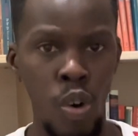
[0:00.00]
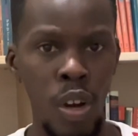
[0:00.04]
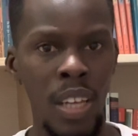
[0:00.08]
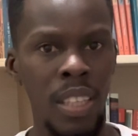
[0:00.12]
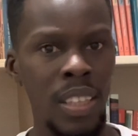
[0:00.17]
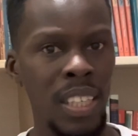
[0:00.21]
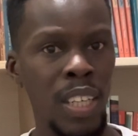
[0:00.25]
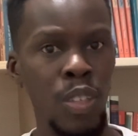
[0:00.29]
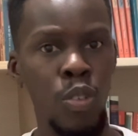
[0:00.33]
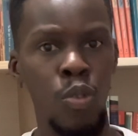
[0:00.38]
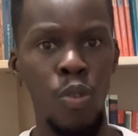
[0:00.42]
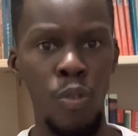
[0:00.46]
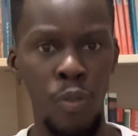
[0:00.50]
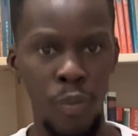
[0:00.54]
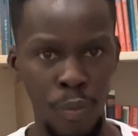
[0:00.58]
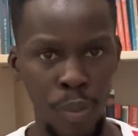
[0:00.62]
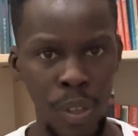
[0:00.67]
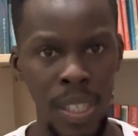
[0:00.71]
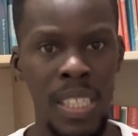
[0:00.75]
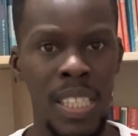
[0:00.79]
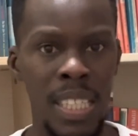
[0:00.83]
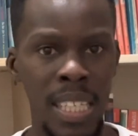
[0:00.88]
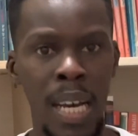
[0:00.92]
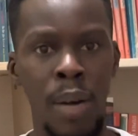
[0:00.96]
that they will
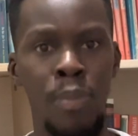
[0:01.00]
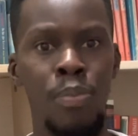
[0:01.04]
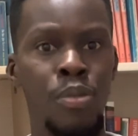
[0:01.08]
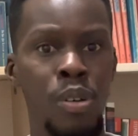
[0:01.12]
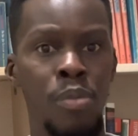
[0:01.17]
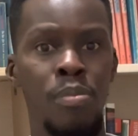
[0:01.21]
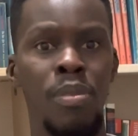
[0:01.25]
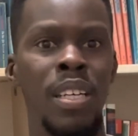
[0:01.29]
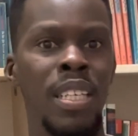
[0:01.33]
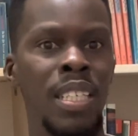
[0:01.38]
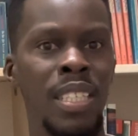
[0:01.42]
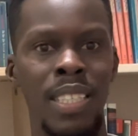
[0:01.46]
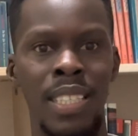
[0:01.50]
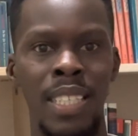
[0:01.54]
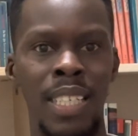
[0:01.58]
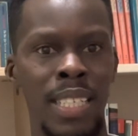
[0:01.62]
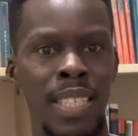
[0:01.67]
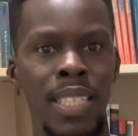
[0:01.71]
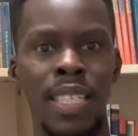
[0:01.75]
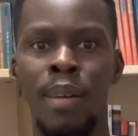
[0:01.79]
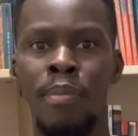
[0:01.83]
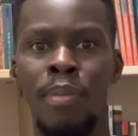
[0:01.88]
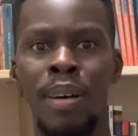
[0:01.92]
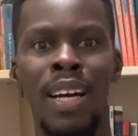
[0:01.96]
fix their problems in the
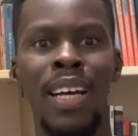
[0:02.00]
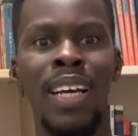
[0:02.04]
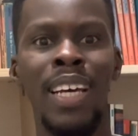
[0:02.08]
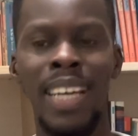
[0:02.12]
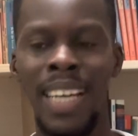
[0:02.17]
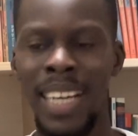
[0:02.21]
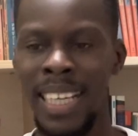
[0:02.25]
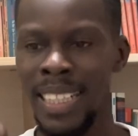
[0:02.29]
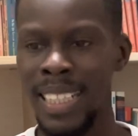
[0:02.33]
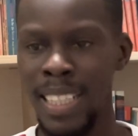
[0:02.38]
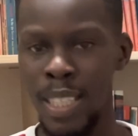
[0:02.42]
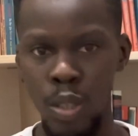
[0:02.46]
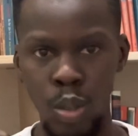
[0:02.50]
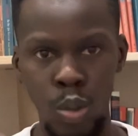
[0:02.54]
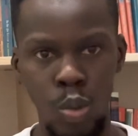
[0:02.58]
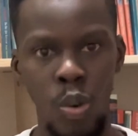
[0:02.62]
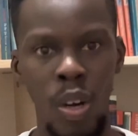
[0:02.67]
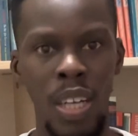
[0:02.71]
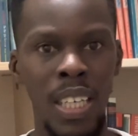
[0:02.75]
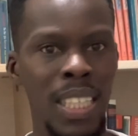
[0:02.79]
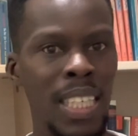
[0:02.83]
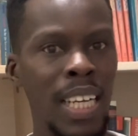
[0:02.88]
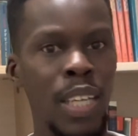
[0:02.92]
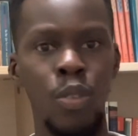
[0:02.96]
summer, and the
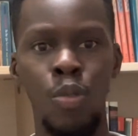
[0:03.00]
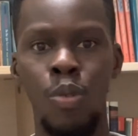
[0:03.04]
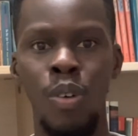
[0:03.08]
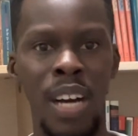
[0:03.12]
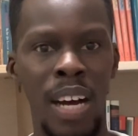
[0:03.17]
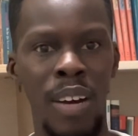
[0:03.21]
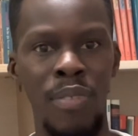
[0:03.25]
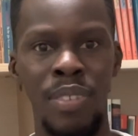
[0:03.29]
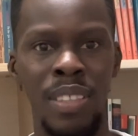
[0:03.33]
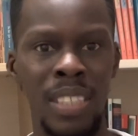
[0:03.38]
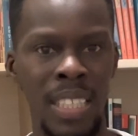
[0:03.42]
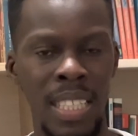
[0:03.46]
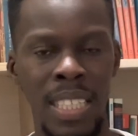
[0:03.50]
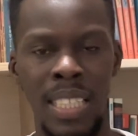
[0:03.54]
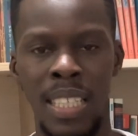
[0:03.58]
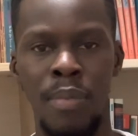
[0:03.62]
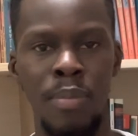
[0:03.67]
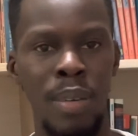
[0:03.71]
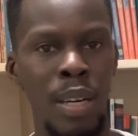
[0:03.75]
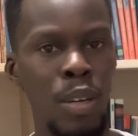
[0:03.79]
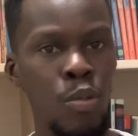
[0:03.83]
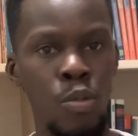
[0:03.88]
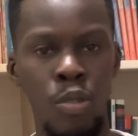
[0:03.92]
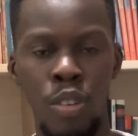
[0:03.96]
squad that they will have in the
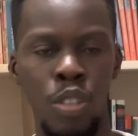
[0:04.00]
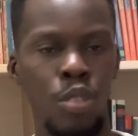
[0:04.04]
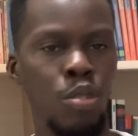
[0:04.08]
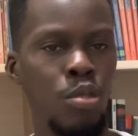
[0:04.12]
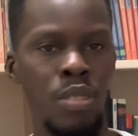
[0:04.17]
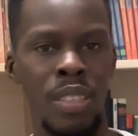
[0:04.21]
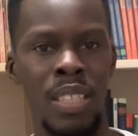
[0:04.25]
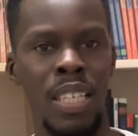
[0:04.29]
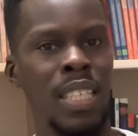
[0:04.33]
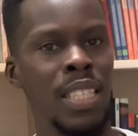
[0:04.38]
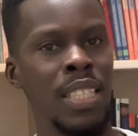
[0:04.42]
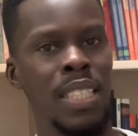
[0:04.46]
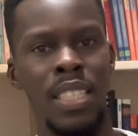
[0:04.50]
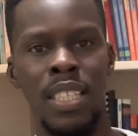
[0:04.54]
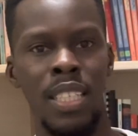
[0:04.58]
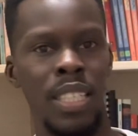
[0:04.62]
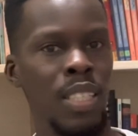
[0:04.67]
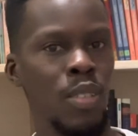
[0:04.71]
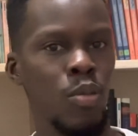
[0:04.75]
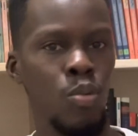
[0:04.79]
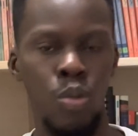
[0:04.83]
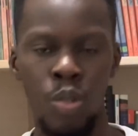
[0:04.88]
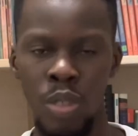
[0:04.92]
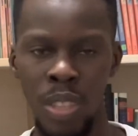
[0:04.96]
summer going into next
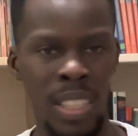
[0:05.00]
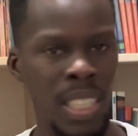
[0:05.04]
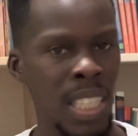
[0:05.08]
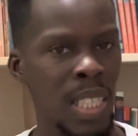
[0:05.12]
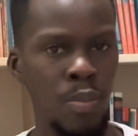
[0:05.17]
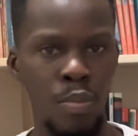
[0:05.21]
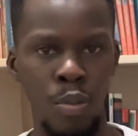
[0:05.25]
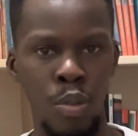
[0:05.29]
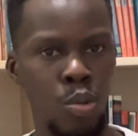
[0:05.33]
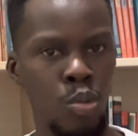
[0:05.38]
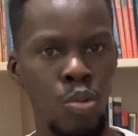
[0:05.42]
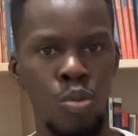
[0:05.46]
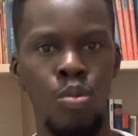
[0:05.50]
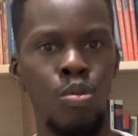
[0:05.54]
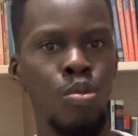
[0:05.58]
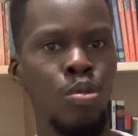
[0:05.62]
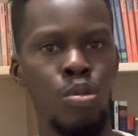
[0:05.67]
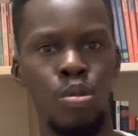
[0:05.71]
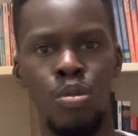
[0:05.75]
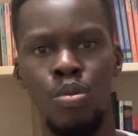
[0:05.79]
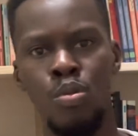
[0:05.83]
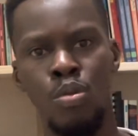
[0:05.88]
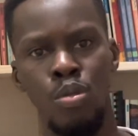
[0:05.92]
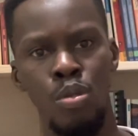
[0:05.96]
season will just be too
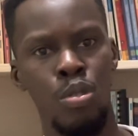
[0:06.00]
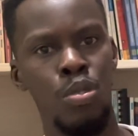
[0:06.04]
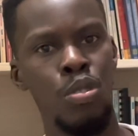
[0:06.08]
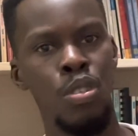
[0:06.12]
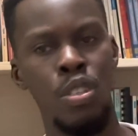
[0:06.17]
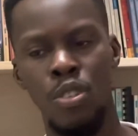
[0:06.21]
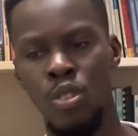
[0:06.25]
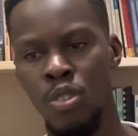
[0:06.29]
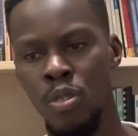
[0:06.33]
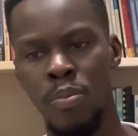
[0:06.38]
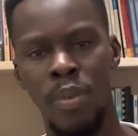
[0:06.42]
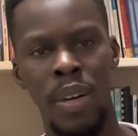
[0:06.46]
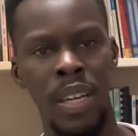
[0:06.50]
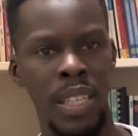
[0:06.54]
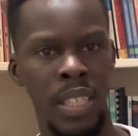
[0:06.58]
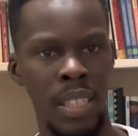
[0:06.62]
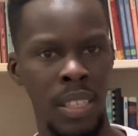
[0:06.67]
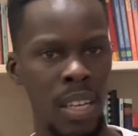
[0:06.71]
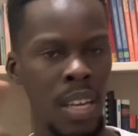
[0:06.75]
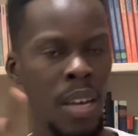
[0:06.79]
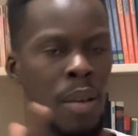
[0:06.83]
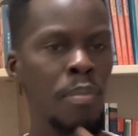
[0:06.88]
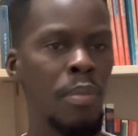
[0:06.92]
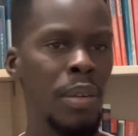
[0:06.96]
good to go to the Europa League.
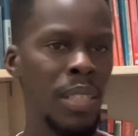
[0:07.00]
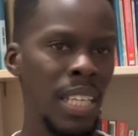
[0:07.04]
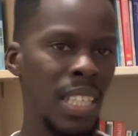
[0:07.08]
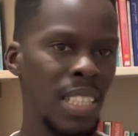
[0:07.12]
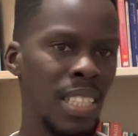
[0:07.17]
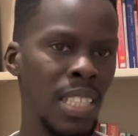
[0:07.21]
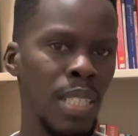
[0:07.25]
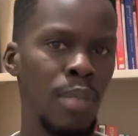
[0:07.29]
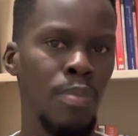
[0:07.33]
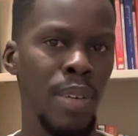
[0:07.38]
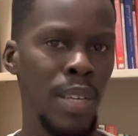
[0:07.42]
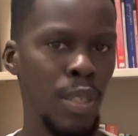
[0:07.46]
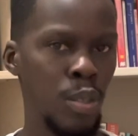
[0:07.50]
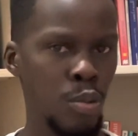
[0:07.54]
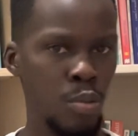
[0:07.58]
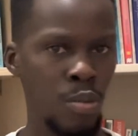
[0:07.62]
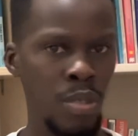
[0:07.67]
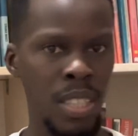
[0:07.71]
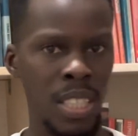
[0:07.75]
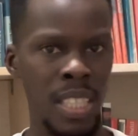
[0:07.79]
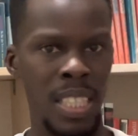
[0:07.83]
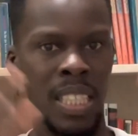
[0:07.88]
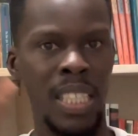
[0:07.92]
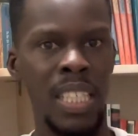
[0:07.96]
But that's just my 2
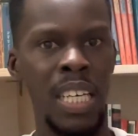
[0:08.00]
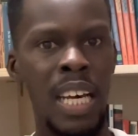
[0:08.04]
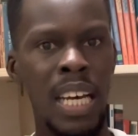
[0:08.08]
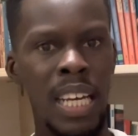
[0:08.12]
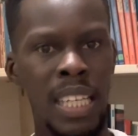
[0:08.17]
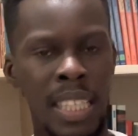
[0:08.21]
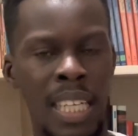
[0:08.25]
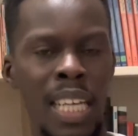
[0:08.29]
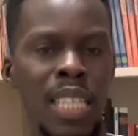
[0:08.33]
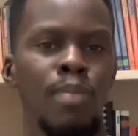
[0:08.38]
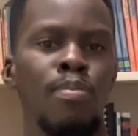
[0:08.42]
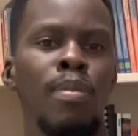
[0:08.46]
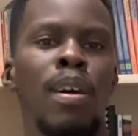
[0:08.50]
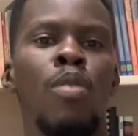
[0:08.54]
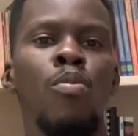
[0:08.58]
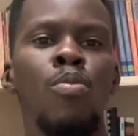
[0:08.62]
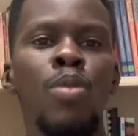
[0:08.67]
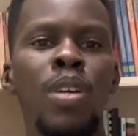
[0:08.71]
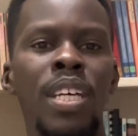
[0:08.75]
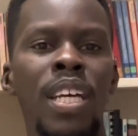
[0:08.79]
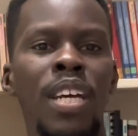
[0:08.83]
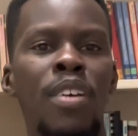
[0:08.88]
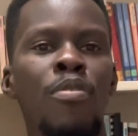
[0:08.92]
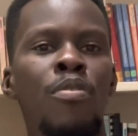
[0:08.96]
cents. That's my
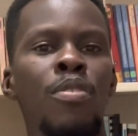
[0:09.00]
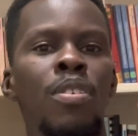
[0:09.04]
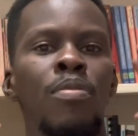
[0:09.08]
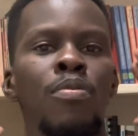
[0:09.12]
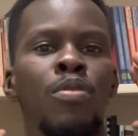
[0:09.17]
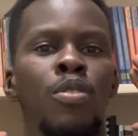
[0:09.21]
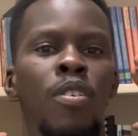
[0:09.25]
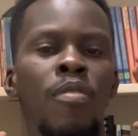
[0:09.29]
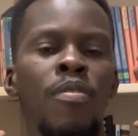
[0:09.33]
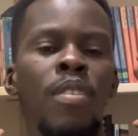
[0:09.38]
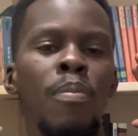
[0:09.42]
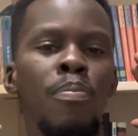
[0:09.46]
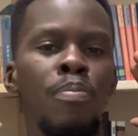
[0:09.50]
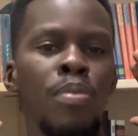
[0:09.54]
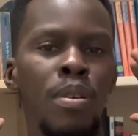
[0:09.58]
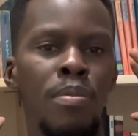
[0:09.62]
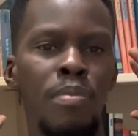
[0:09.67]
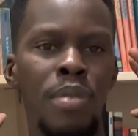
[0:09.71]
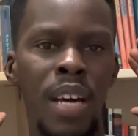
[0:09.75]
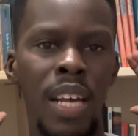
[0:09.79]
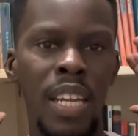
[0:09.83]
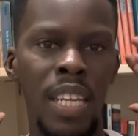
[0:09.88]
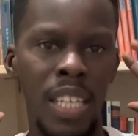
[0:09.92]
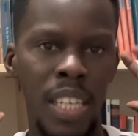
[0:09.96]
weekend review of the
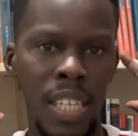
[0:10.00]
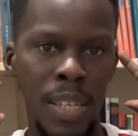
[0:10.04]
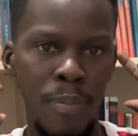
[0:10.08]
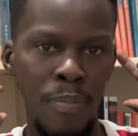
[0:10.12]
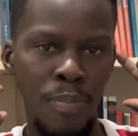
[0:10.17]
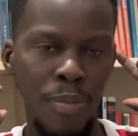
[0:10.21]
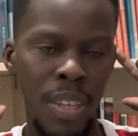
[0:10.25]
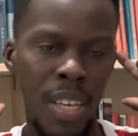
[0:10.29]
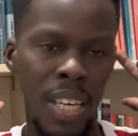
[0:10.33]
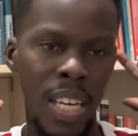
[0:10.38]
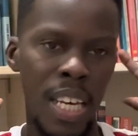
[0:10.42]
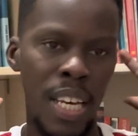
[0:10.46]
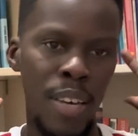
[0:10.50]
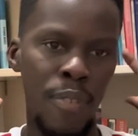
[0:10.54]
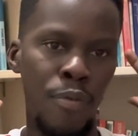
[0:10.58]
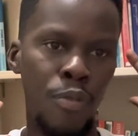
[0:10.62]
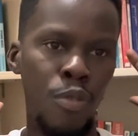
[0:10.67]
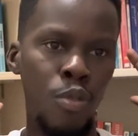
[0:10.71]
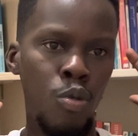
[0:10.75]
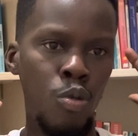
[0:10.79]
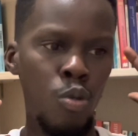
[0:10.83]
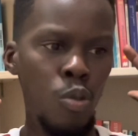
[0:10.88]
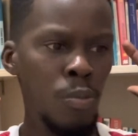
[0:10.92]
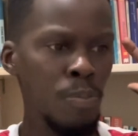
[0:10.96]
Premier League. If
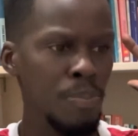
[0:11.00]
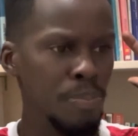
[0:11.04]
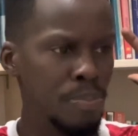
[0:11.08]
you